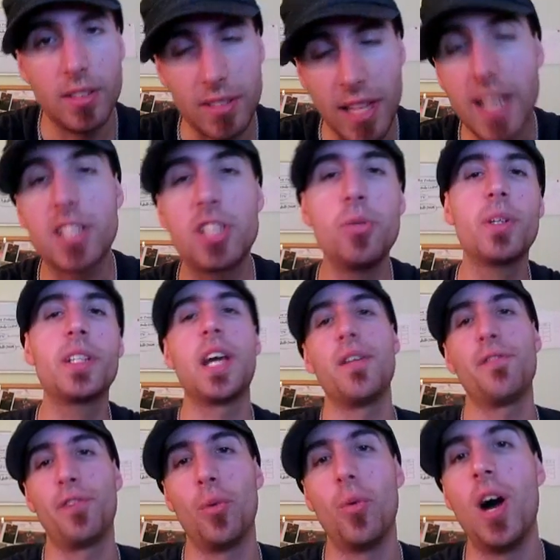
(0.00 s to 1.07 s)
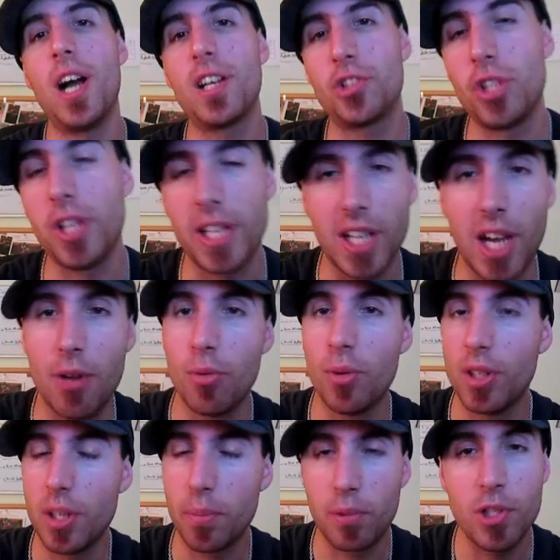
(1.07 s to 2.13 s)
Thank you again for watching. I
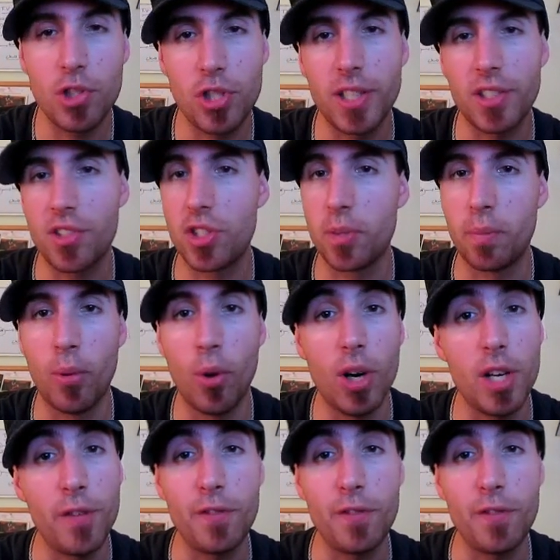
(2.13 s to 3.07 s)
really appreciate the support.